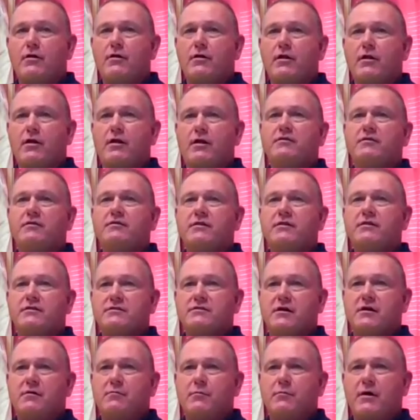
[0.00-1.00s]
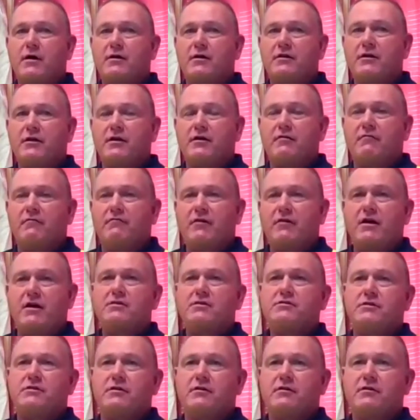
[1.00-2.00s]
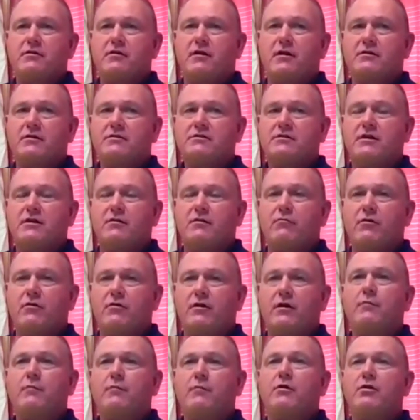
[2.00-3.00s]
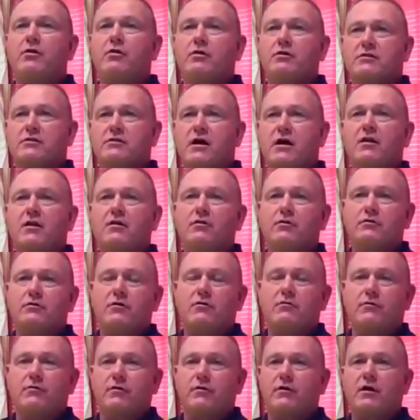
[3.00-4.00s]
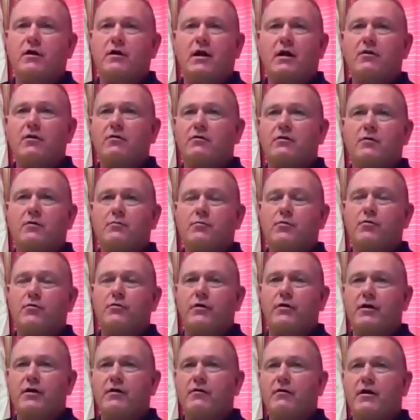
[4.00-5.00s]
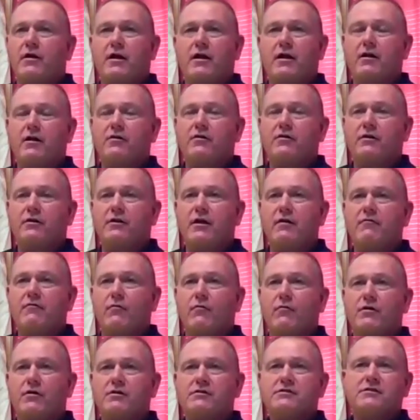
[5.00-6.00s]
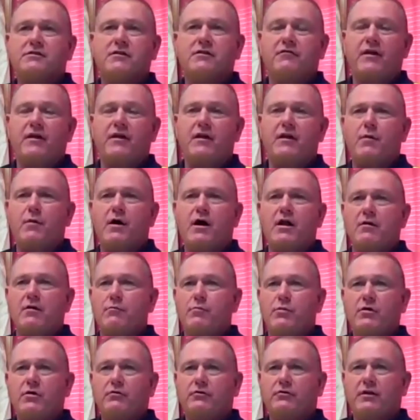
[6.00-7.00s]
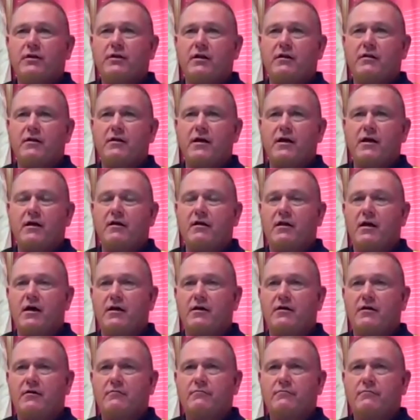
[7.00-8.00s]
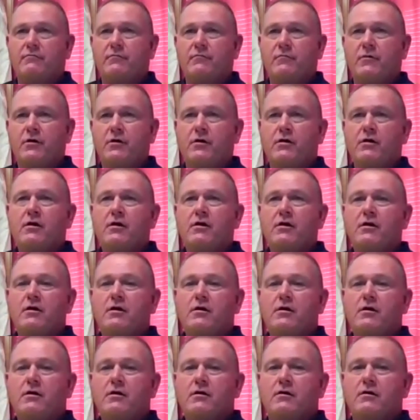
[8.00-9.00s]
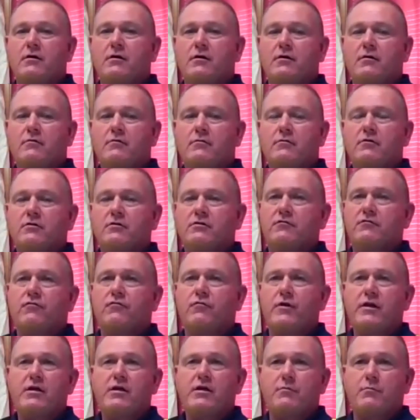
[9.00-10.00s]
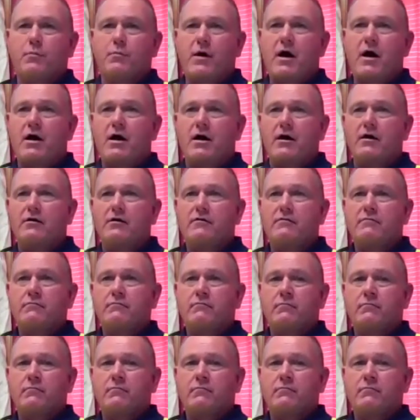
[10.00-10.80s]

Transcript: it, and they said something about the innovation, and I said, well, let me look. So I looked up on the internet. I looked everywhere to see if anybody built anything like it. Because if we can buy it,